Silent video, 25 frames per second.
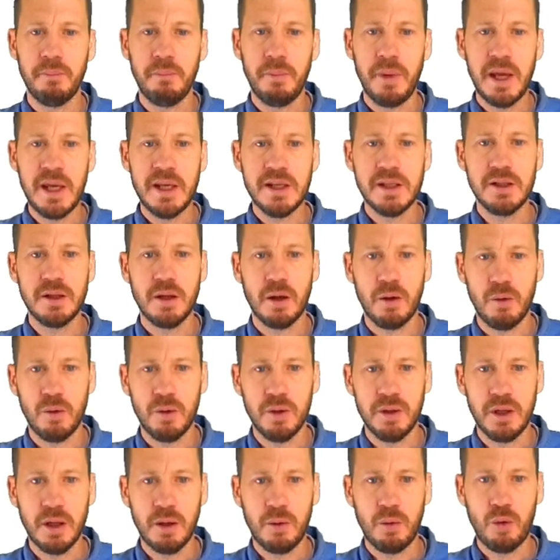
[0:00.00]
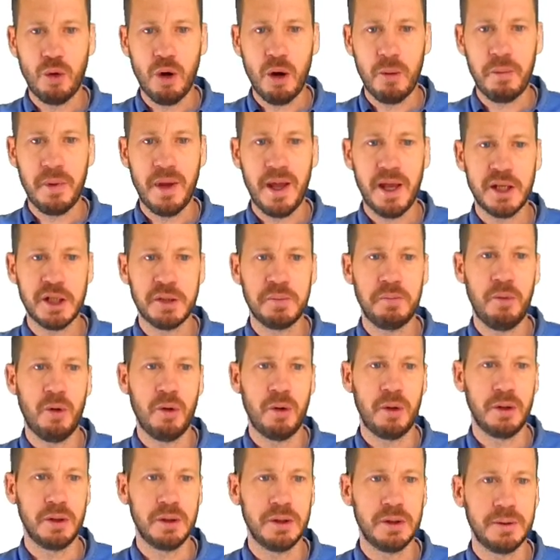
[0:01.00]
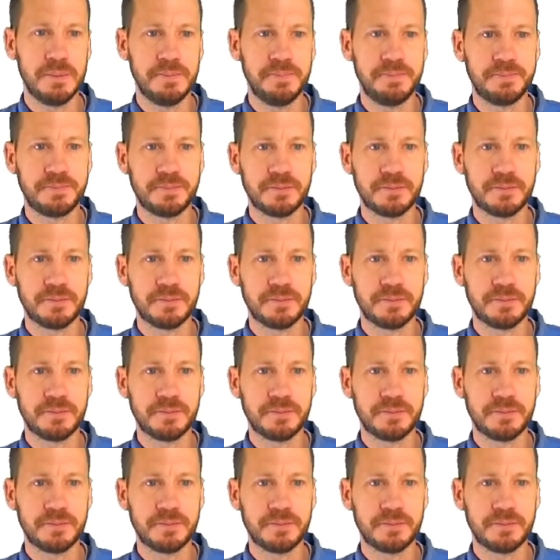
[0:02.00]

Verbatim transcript: based on the crop export.